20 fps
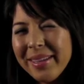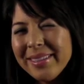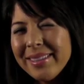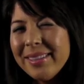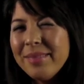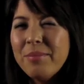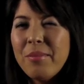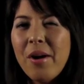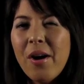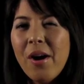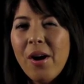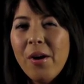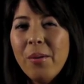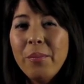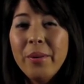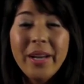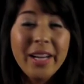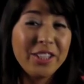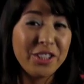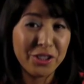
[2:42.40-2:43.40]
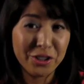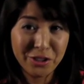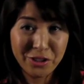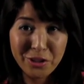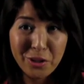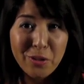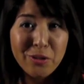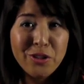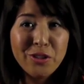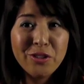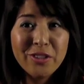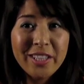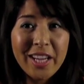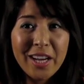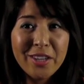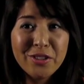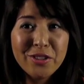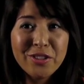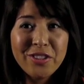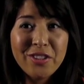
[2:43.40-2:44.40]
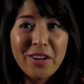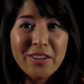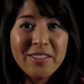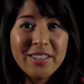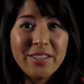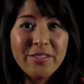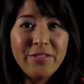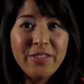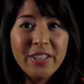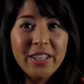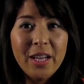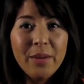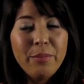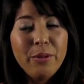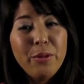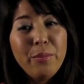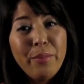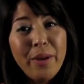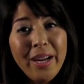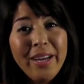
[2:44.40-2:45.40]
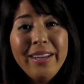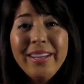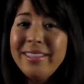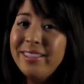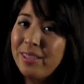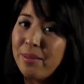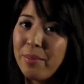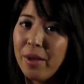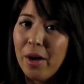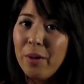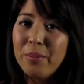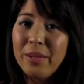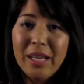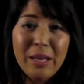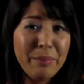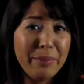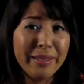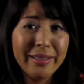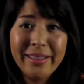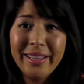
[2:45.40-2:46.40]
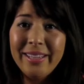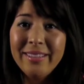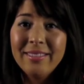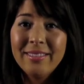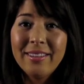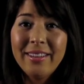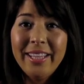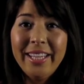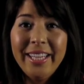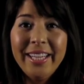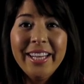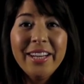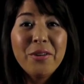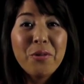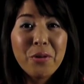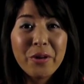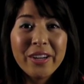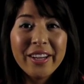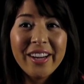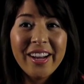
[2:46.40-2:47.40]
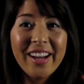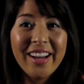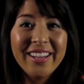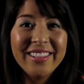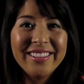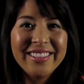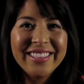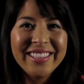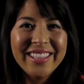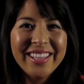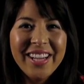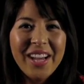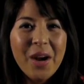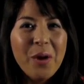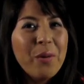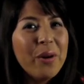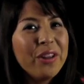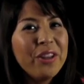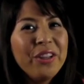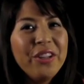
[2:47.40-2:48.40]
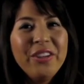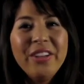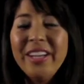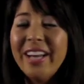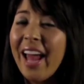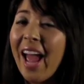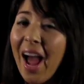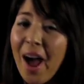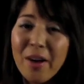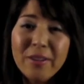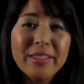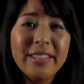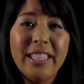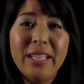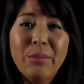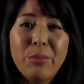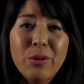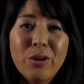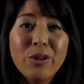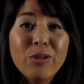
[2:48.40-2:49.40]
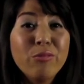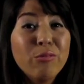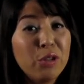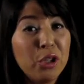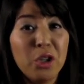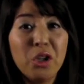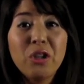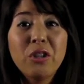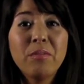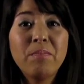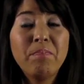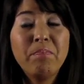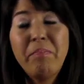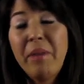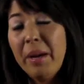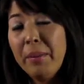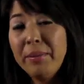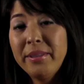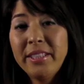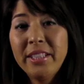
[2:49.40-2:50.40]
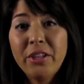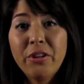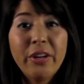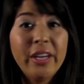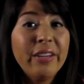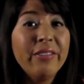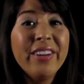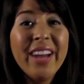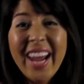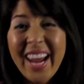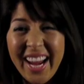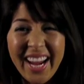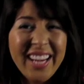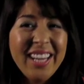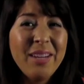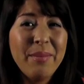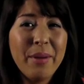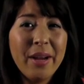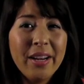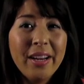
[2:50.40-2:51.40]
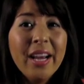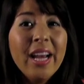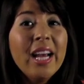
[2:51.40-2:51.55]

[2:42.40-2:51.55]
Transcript: small, but as your social schedule starts to fill up, you may need some help keeping things clean and organized. Whether you need a housekeeper, cook, babysitter, or even a handyman,